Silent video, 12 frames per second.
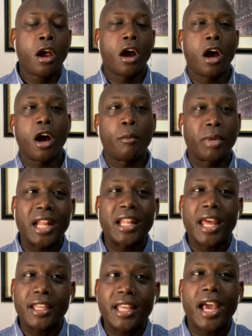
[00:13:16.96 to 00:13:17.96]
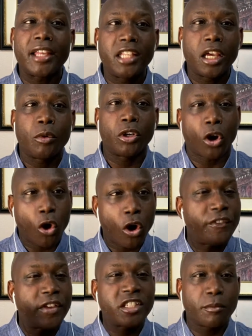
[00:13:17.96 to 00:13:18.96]
But I like the idea with an
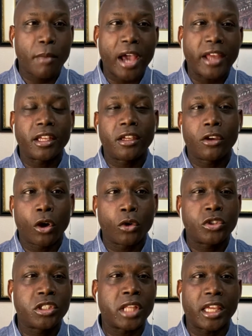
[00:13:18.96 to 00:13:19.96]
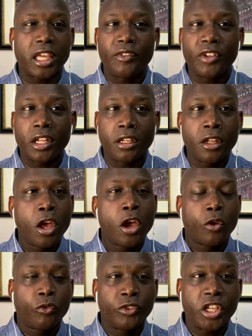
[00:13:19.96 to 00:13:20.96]
offensive-minded coach. Like, even in
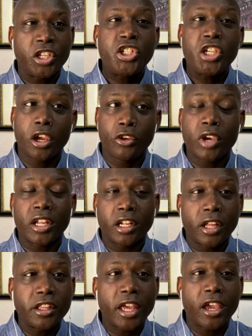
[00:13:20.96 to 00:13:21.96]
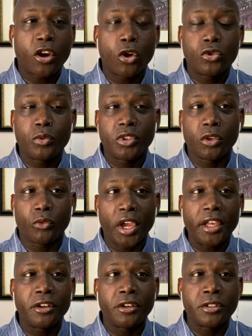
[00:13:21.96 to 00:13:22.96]
this year, you got another head coach with the
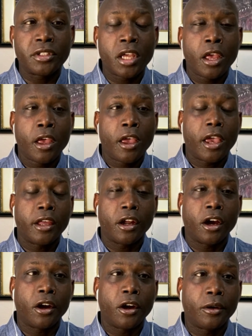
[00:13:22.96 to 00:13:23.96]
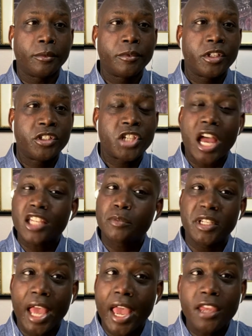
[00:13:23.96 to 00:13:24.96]
Raiders and Josh
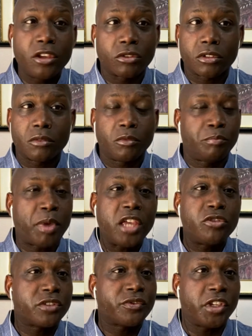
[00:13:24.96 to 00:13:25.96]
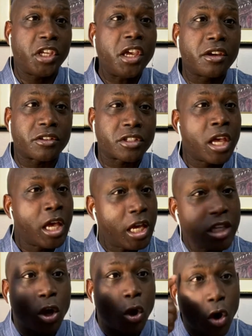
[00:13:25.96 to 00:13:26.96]
McDaniel, the Patriots for years.
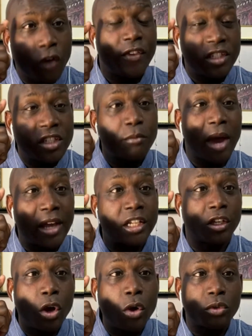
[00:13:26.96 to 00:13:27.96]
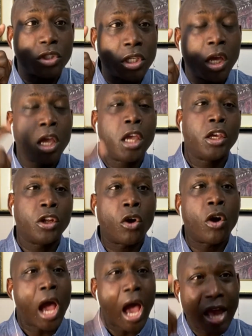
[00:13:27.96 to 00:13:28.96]
He's an offensive-minded coach. You
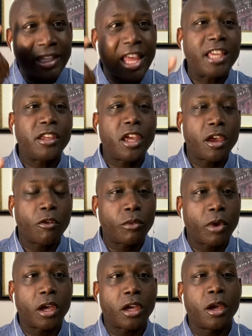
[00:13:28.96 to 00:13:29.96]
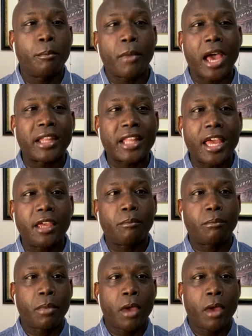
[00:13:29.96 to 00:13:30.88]
know, I like